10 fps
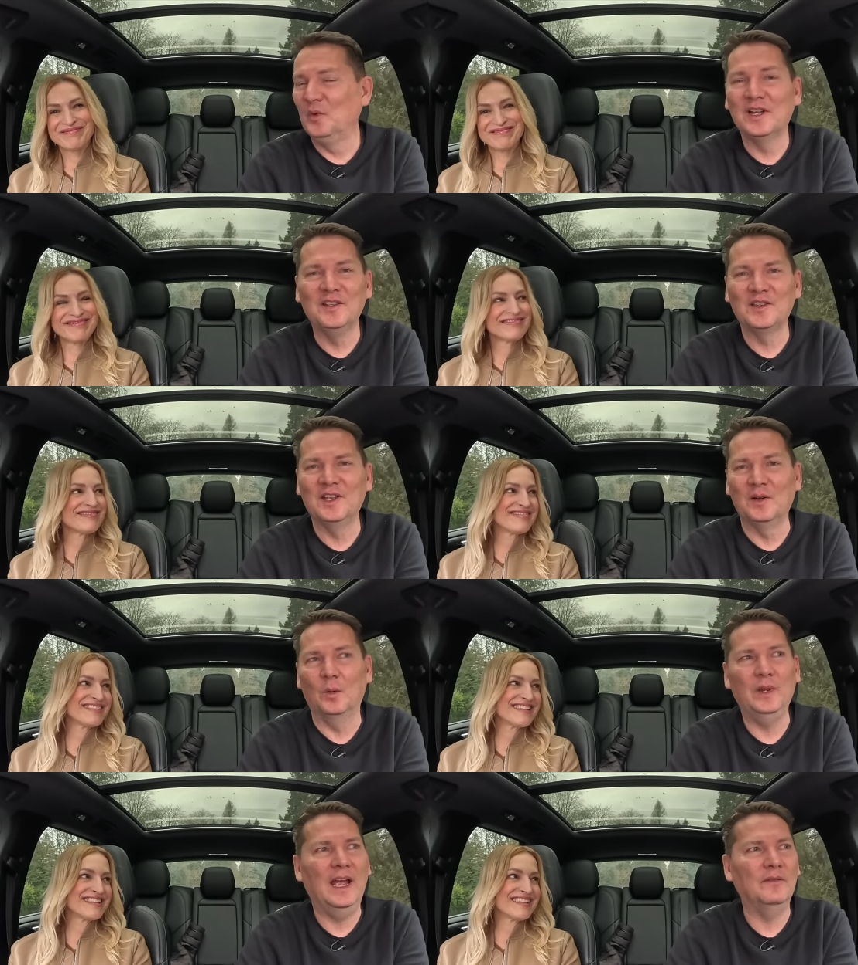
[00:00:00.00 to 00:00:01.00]
Speaker 1: we'll consider
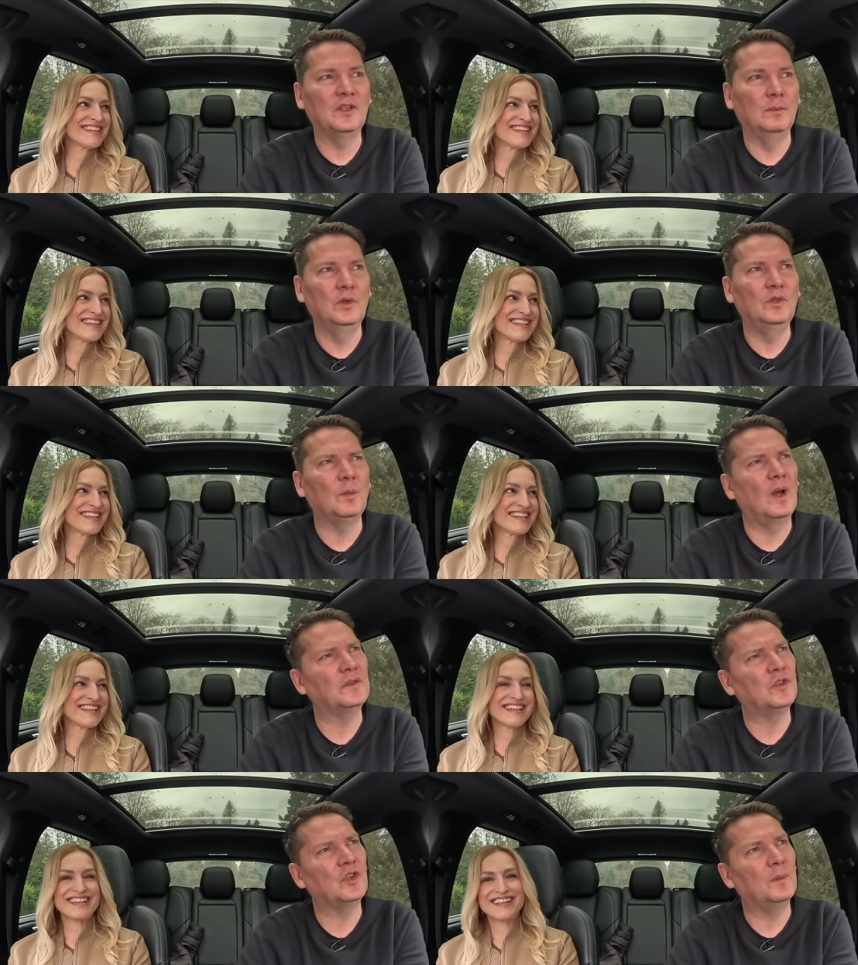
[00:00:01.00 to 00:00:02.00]
it. We have some new
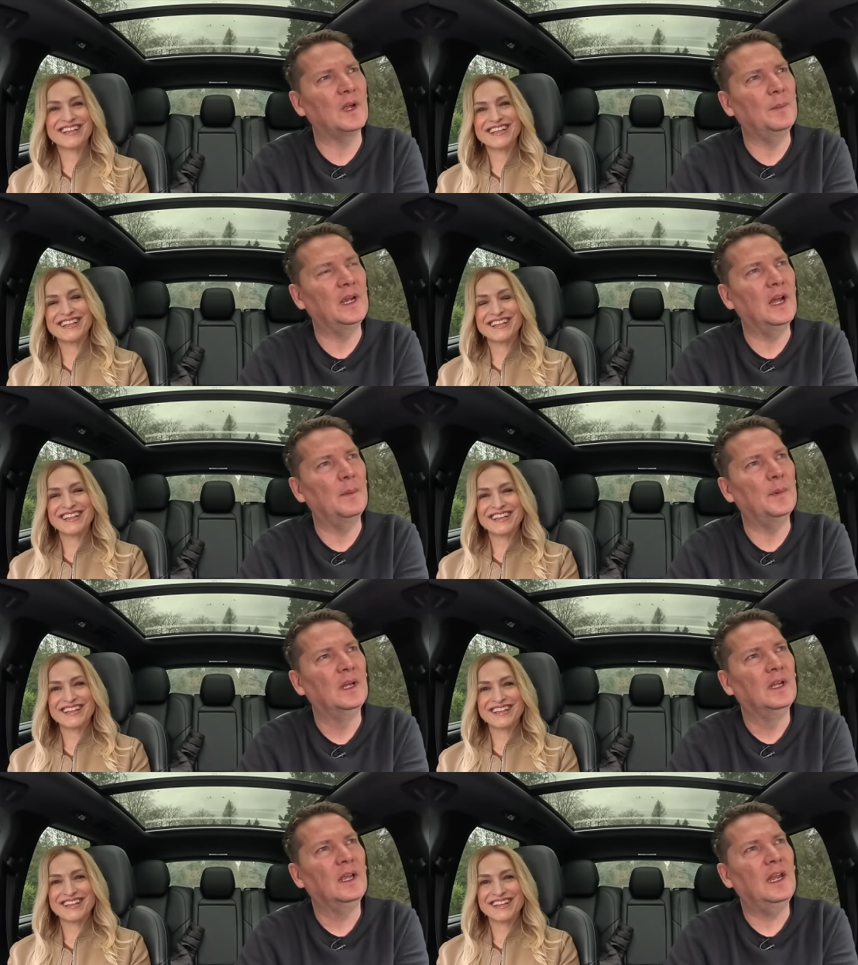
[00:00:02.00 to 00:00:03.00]
sponsorship coming up
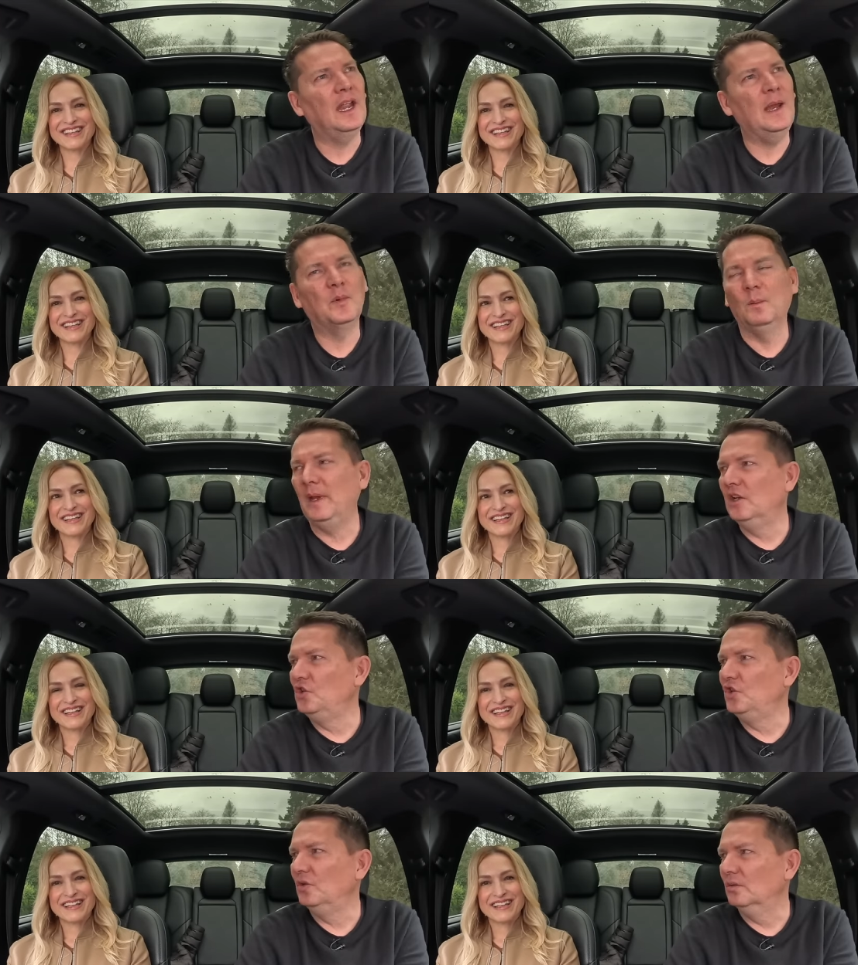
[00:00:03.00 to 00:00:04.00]
in April, May, and
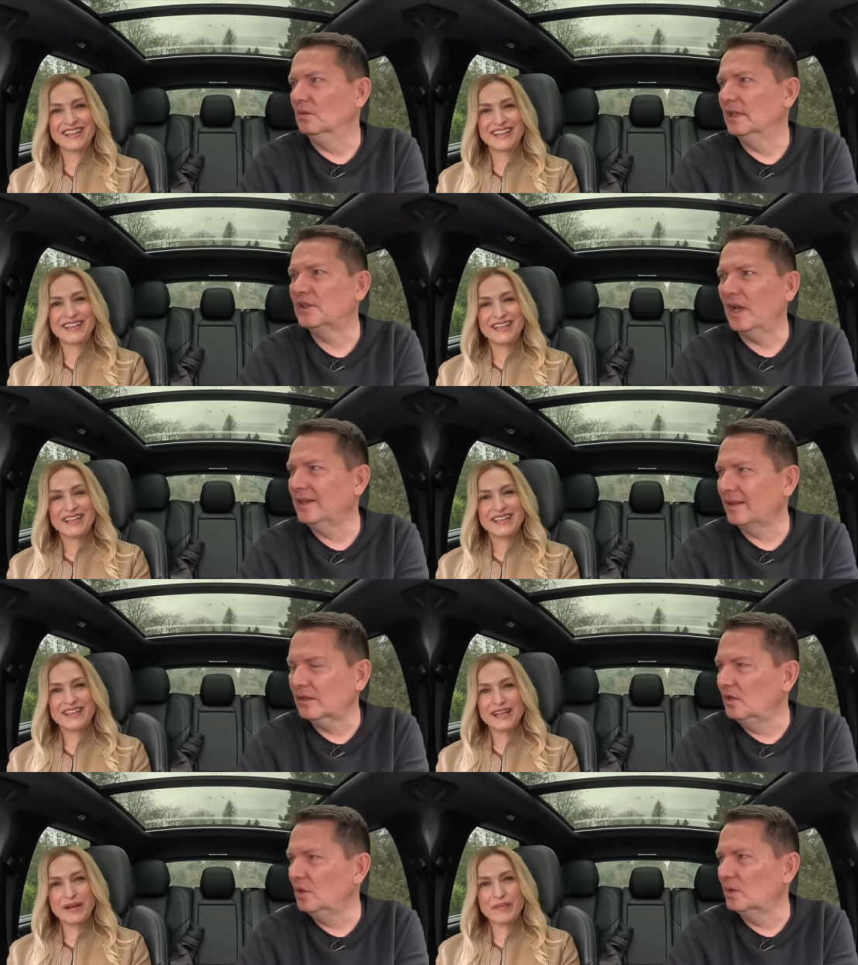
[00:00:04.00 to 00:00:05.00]
June. It's got
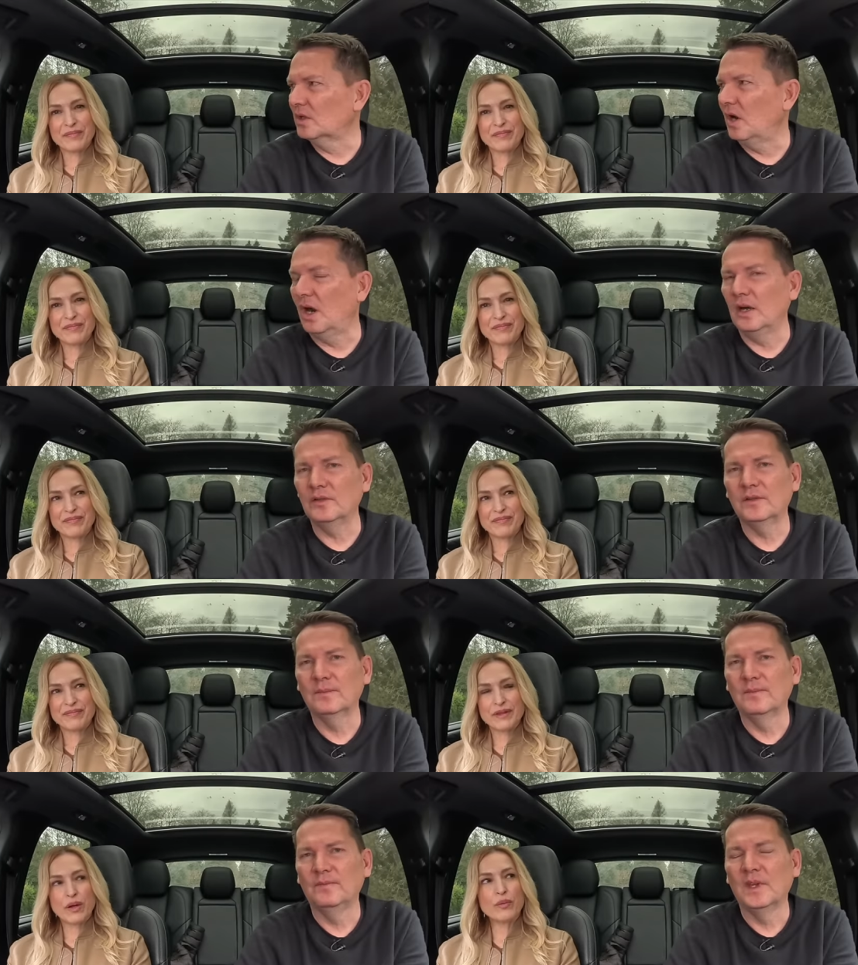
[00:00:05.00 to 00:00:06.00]
nothing yeah. to do with cars.
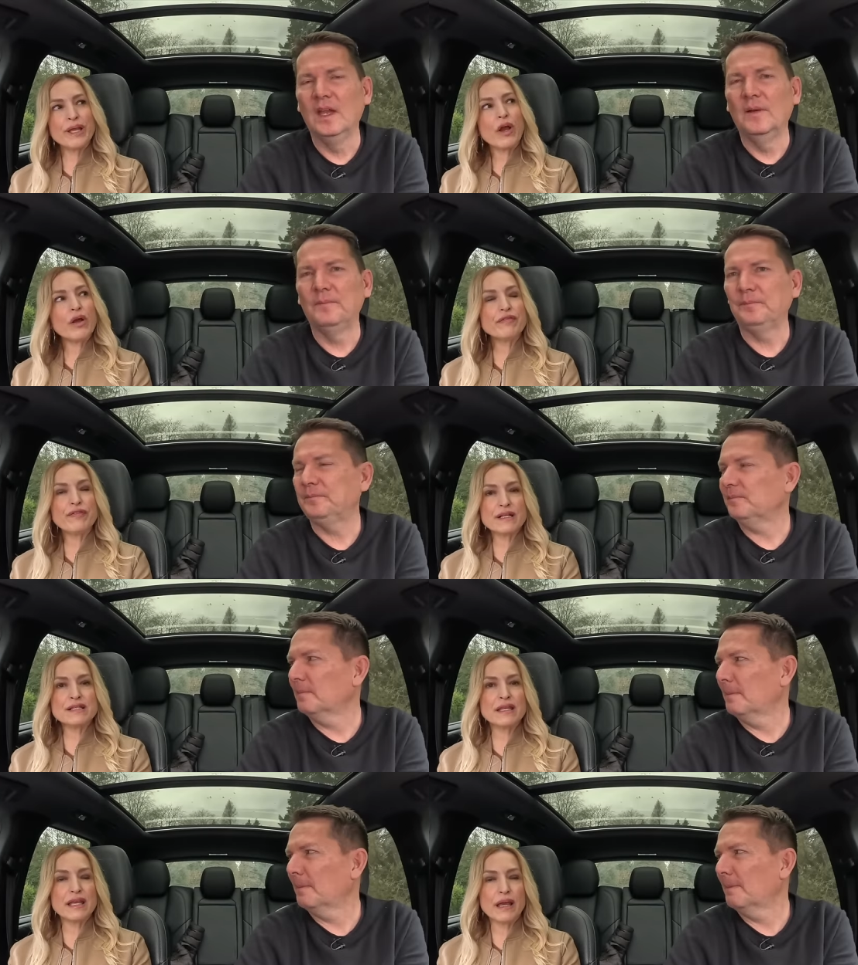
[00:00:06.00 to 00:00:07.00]
Speaker 2: No, we are
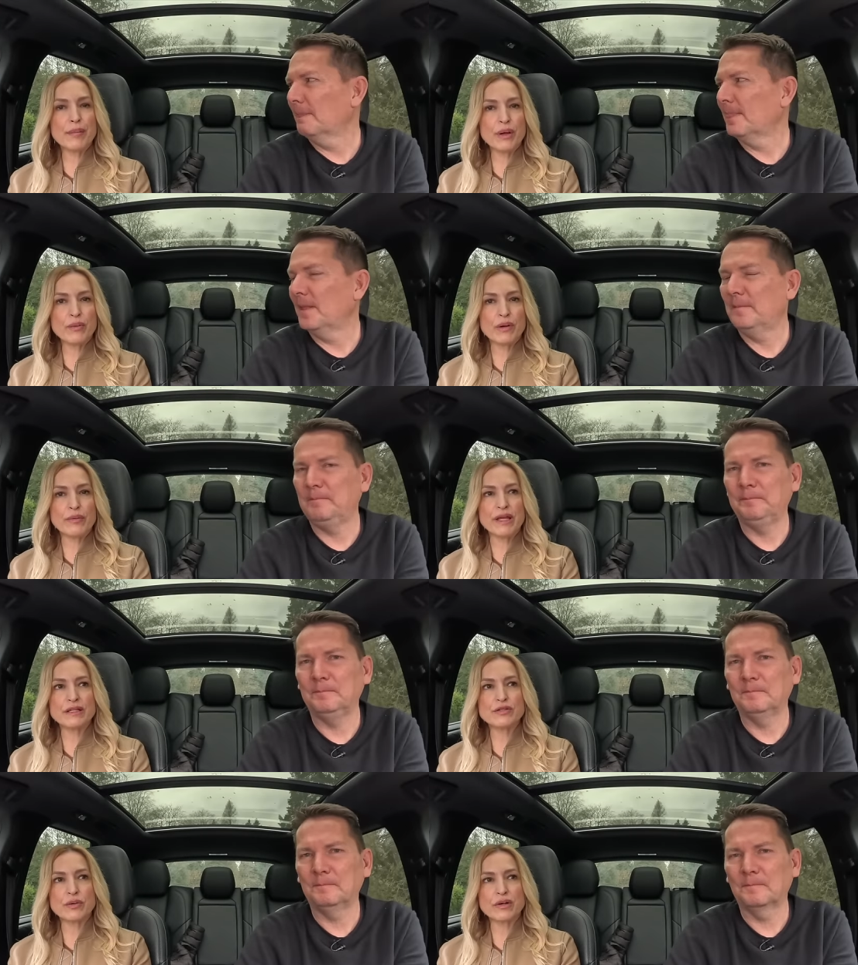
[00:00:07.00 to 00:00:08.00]
fussy about what we
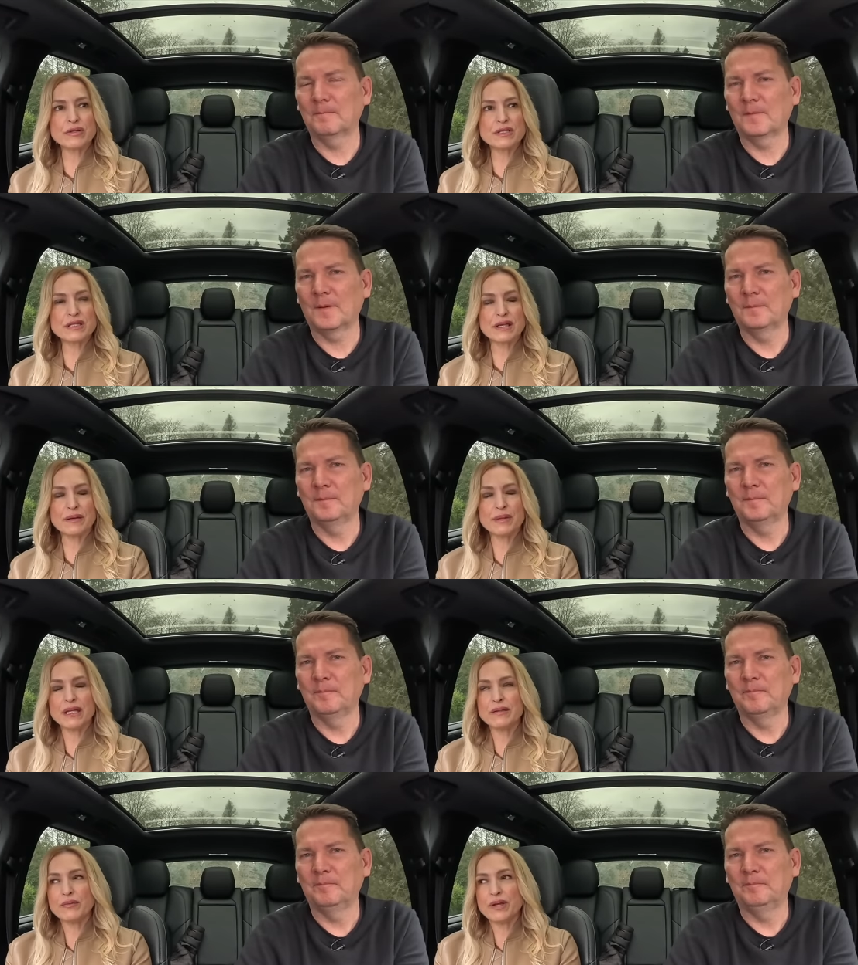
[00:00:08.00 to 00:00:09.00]
endorse. I
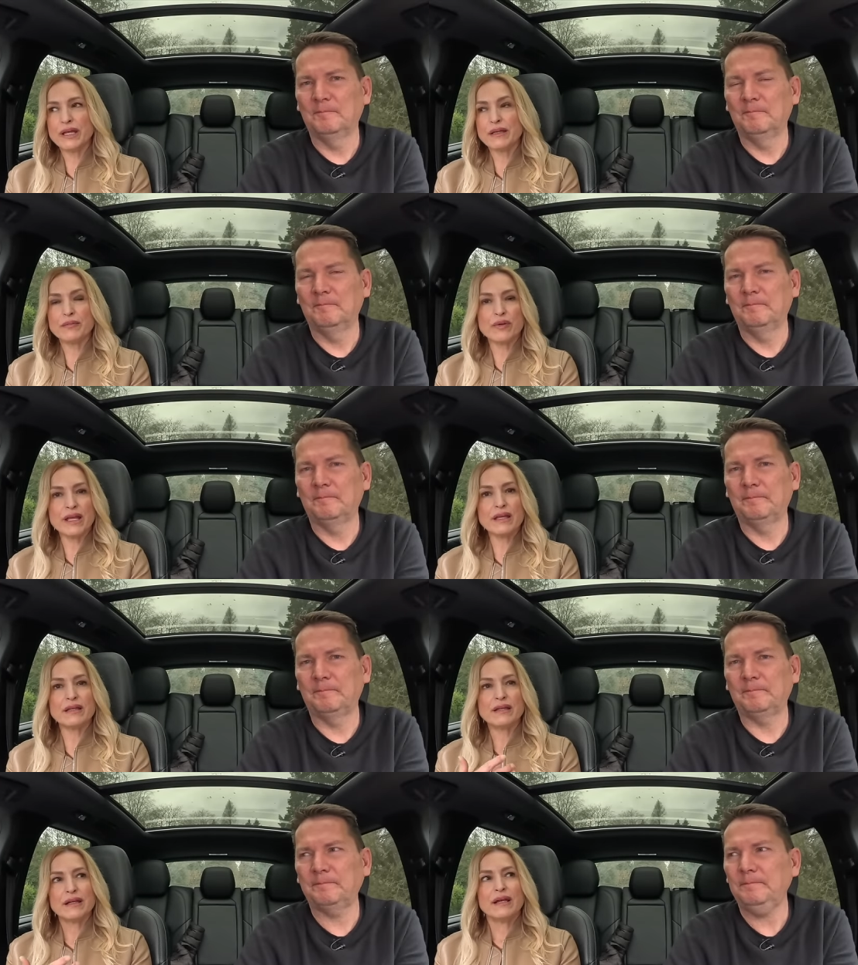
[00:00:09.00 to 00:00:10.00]
mean, we, we,
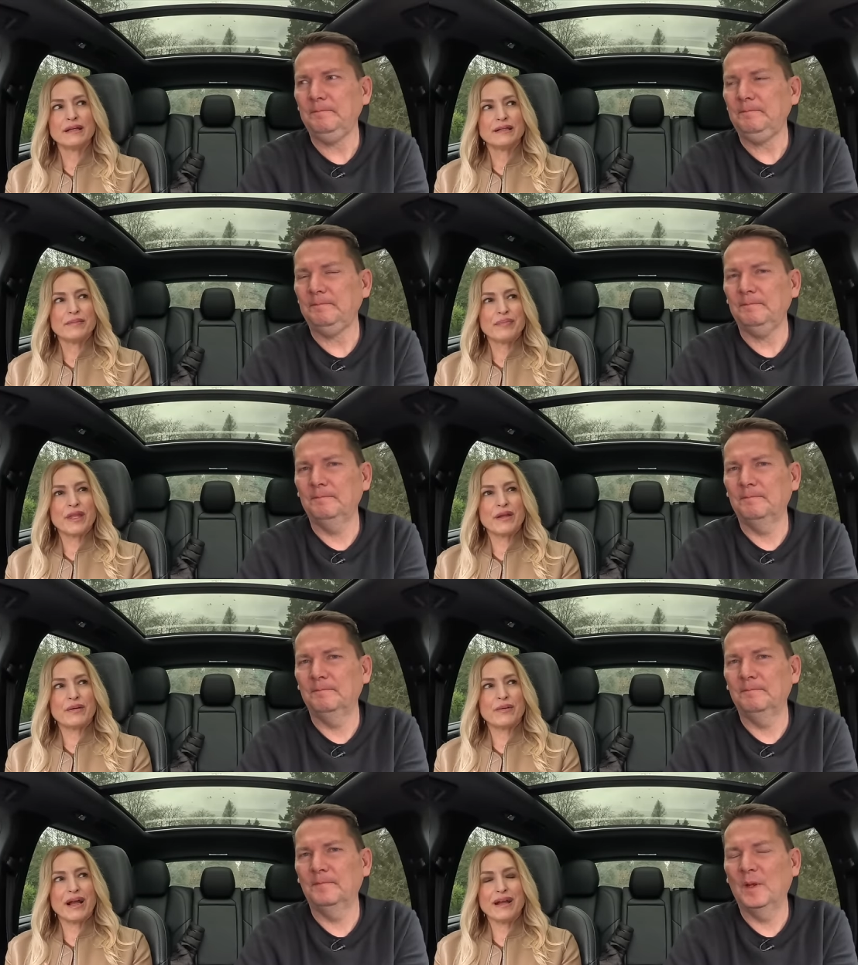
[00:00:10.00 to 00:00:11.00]
you
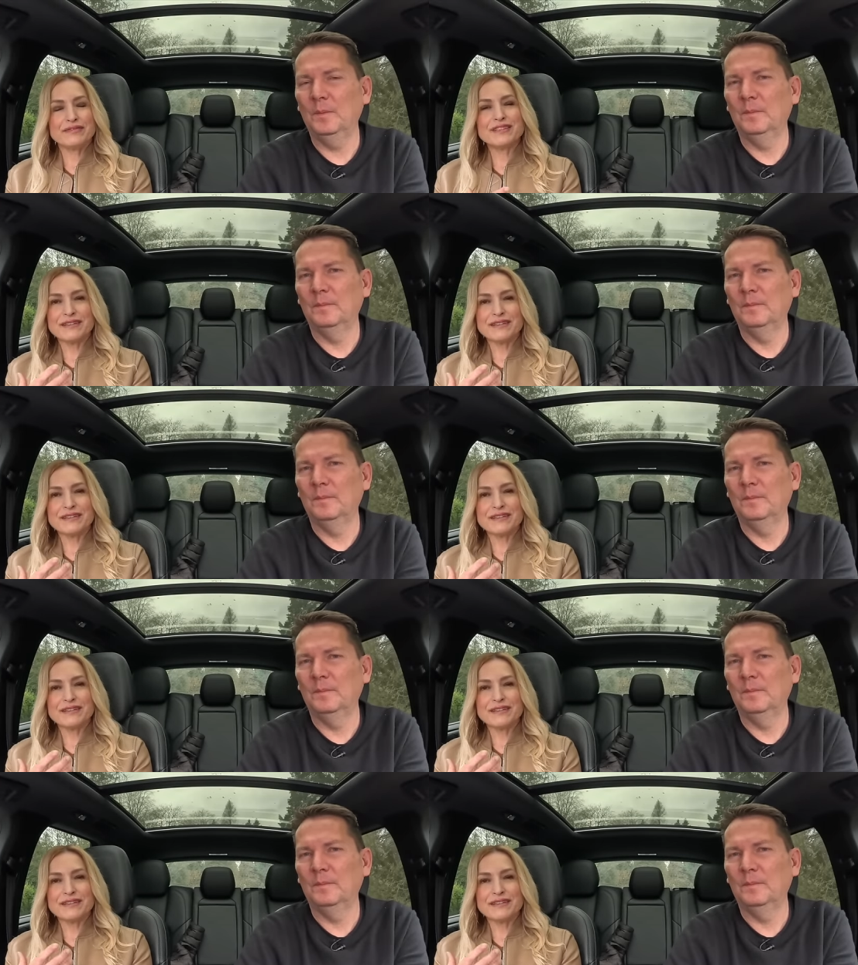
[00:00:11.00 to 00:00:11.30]
know, have to